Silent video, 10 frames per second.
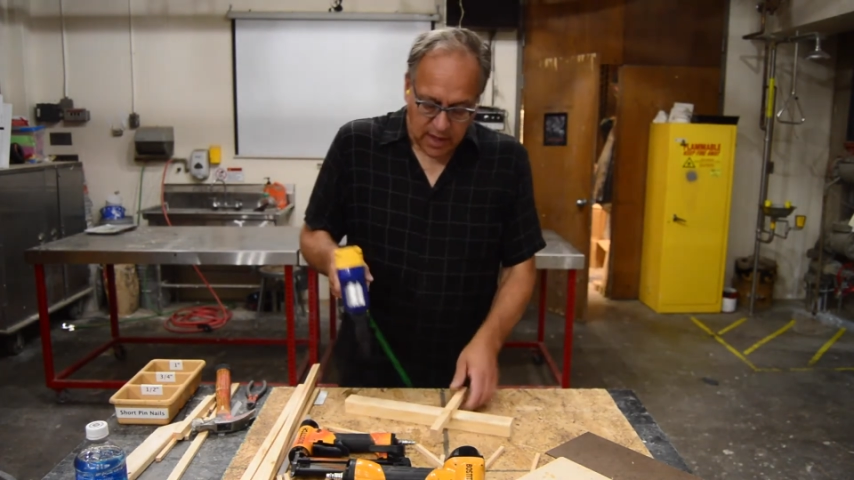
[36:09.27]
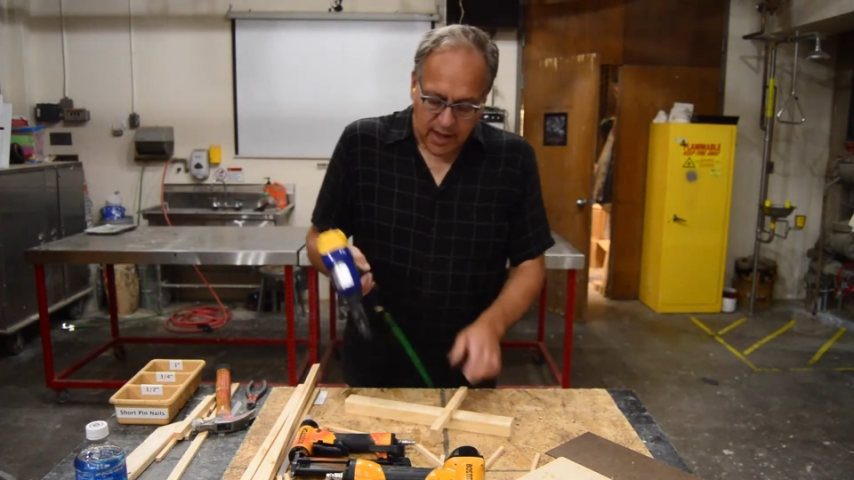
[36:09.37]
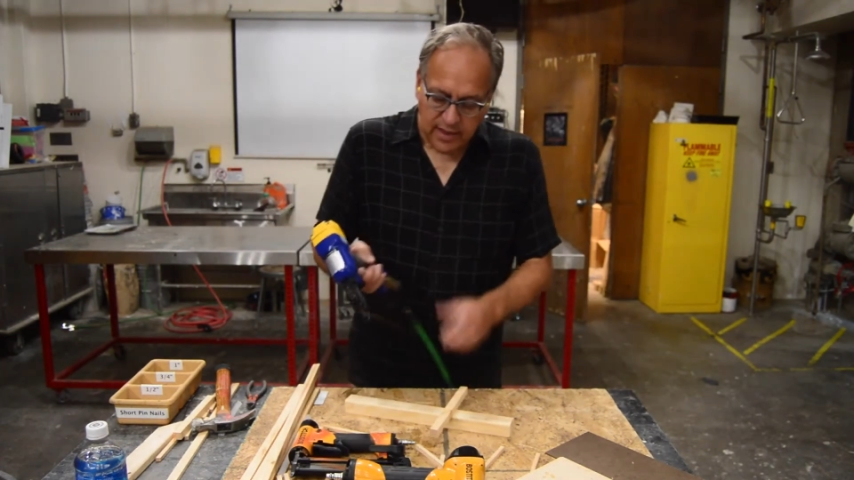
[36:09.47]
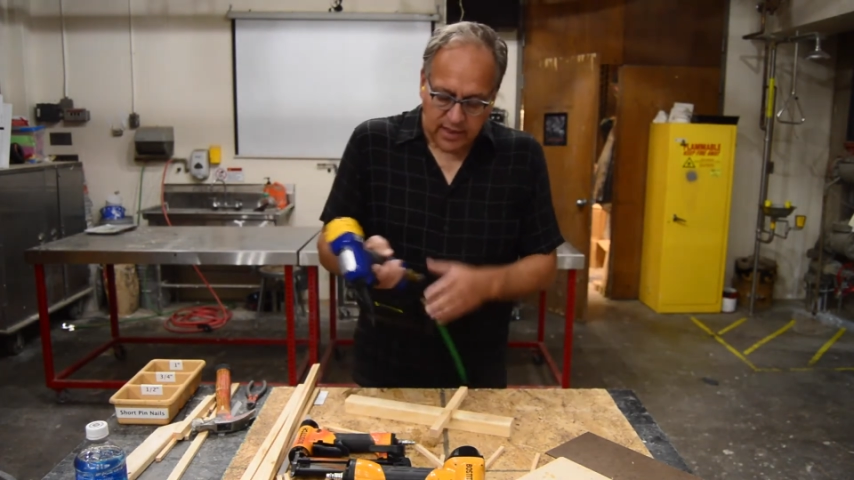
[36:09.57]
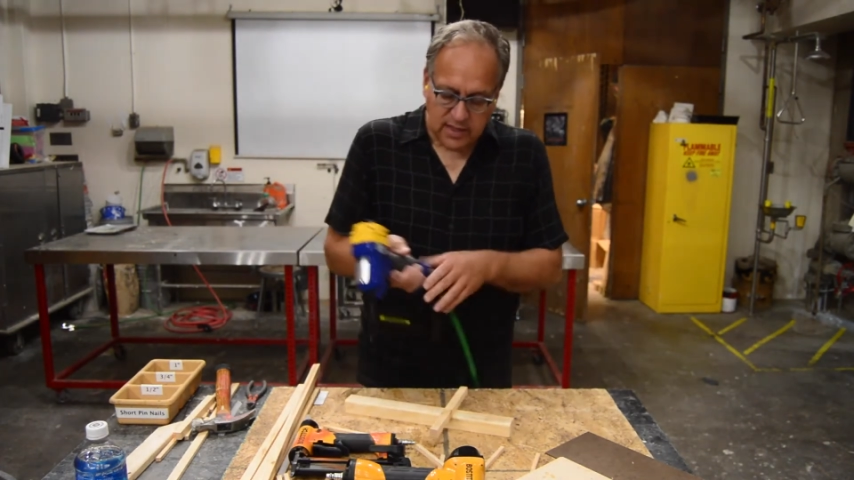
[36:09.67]

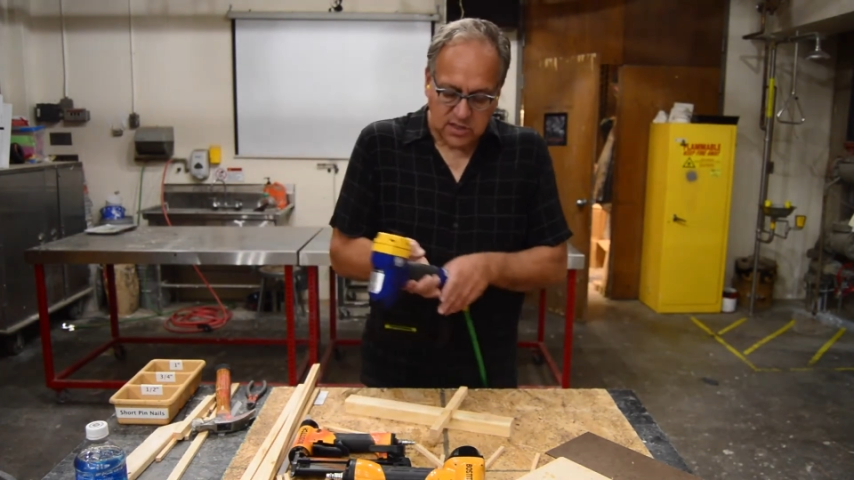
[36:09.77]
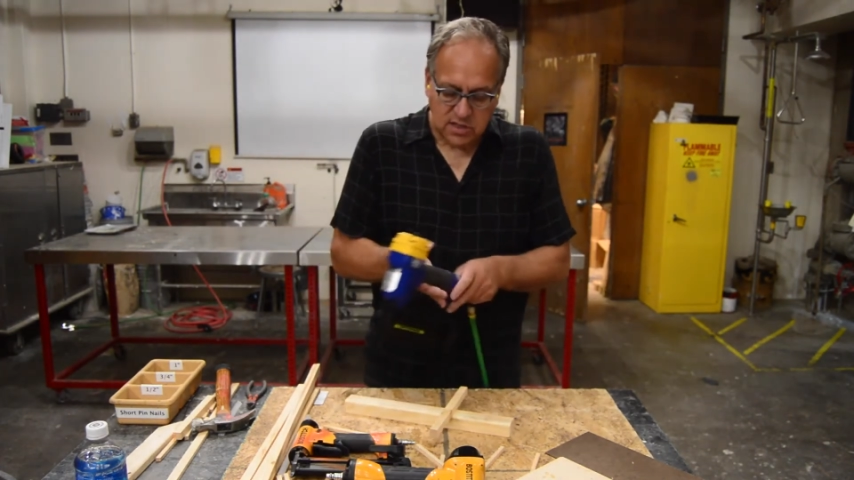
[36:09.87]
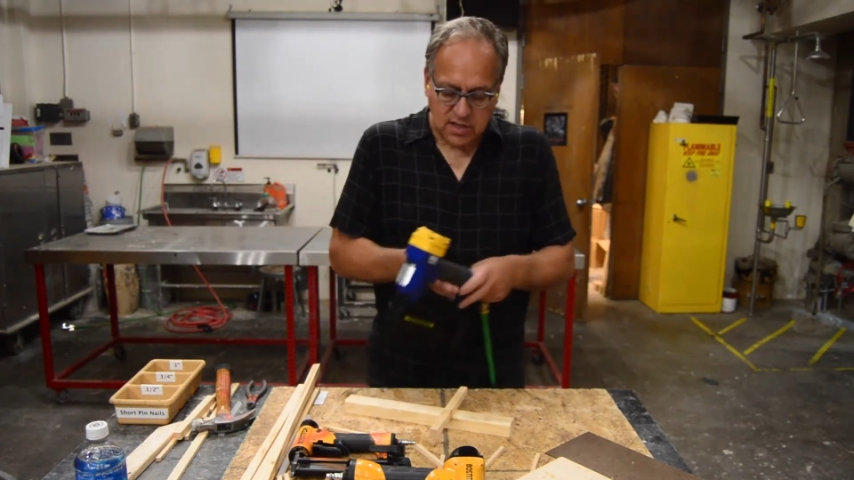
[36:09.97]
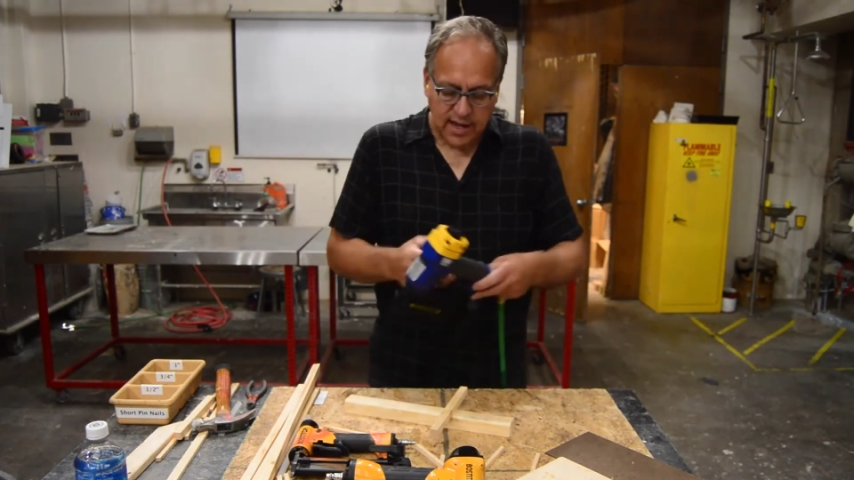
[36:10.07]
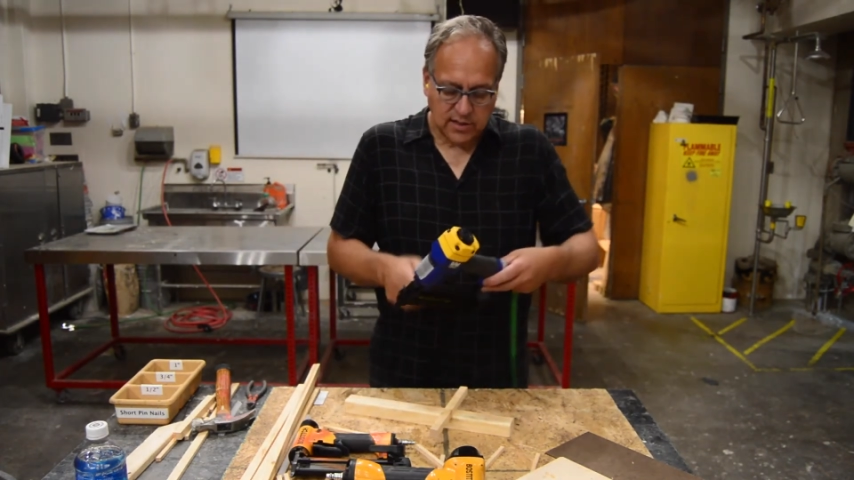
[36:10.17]
And
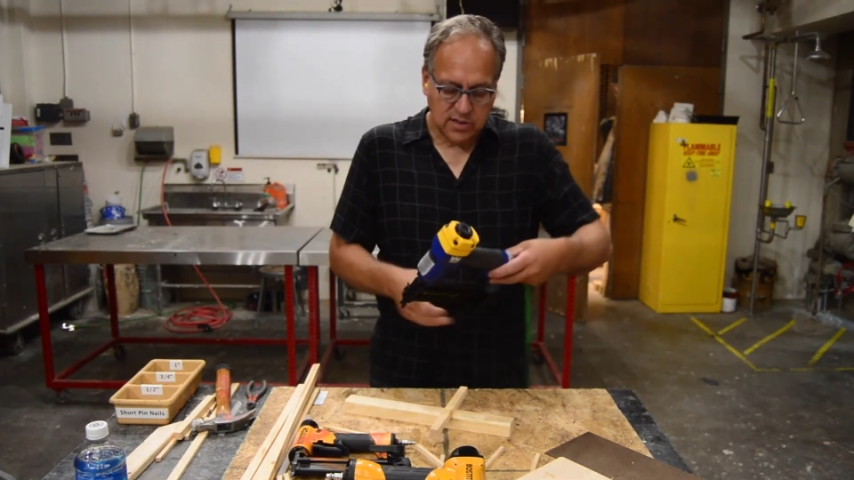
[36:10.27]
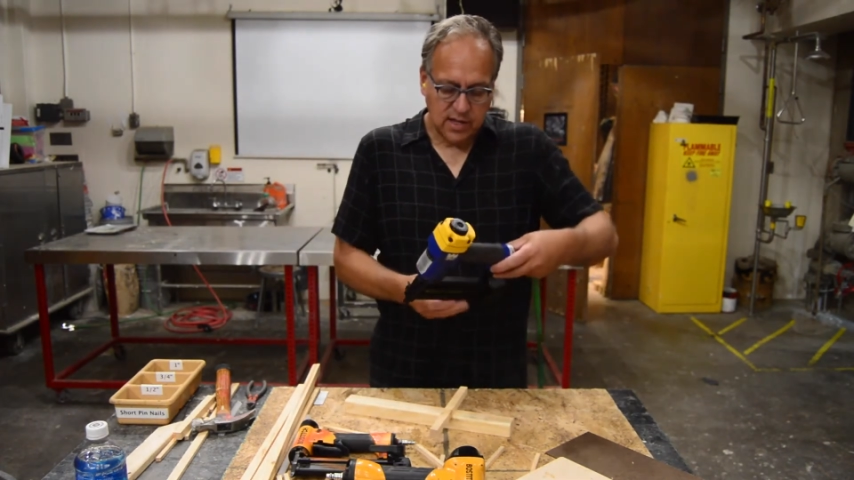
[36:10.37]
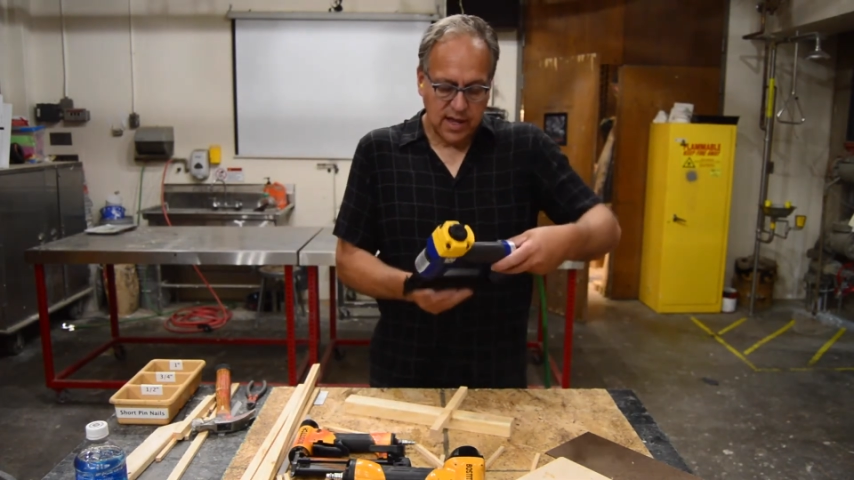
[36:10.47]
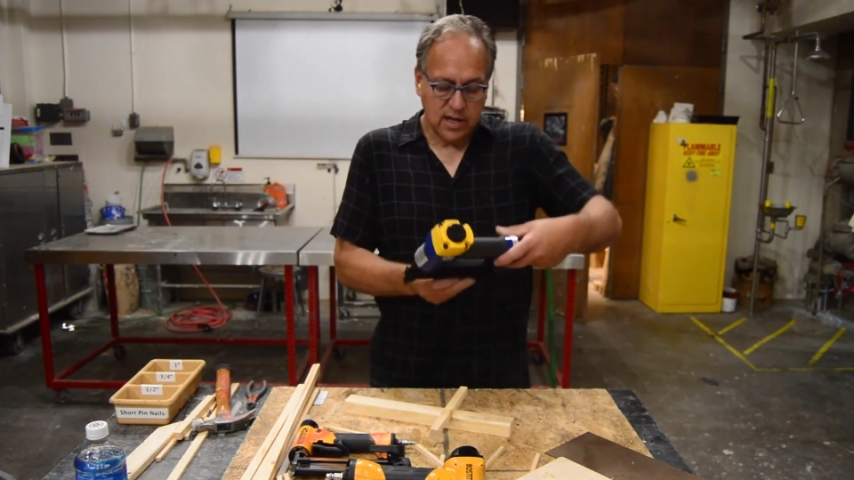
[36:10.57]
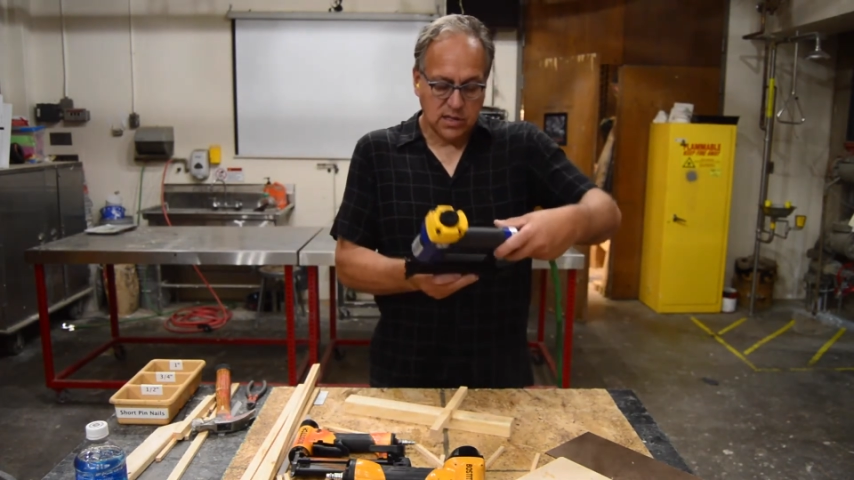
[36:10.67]
this takes
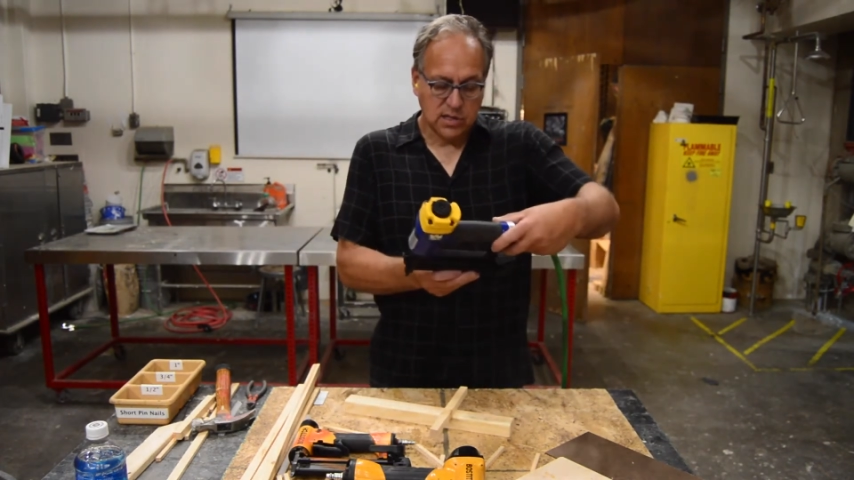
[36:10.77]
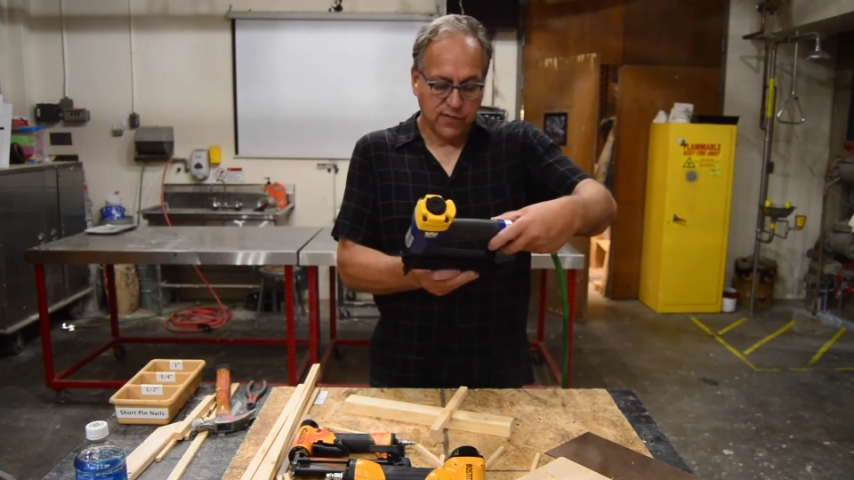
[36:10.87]
nails